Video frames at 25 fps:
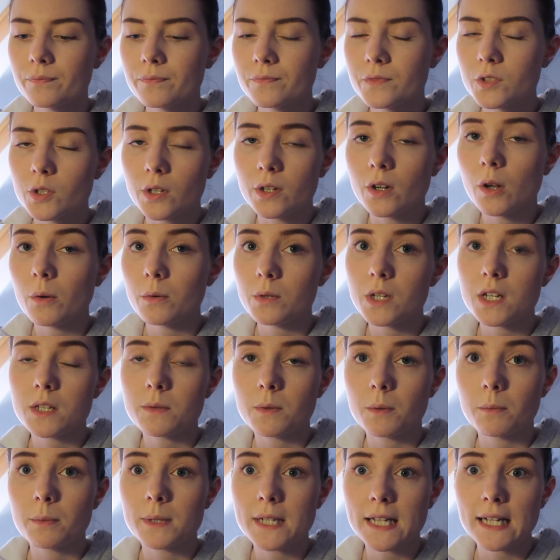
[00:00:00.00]
sorry, not just
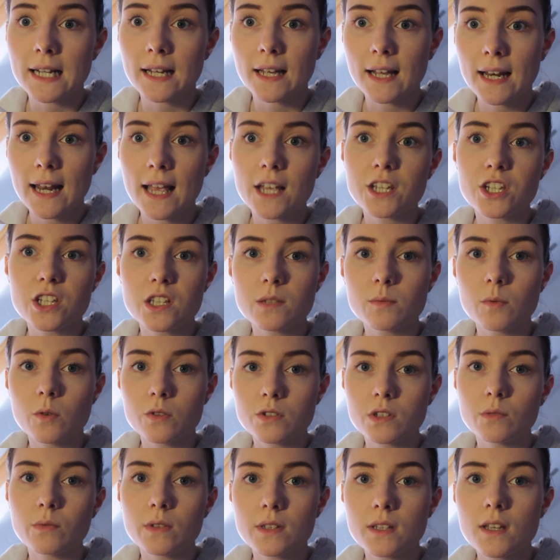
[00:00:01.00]
with particular collections, but
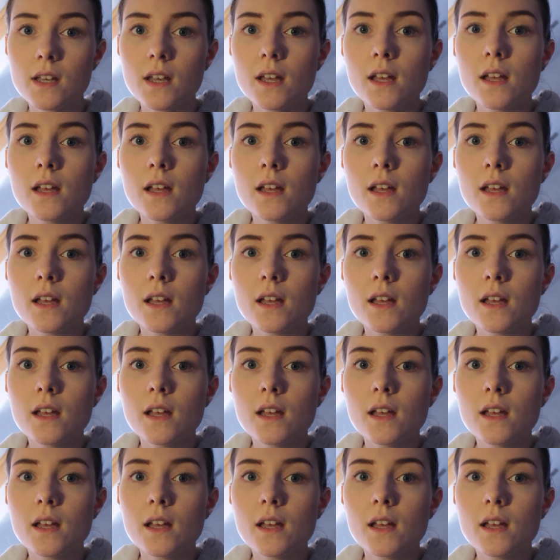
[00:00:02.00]
also with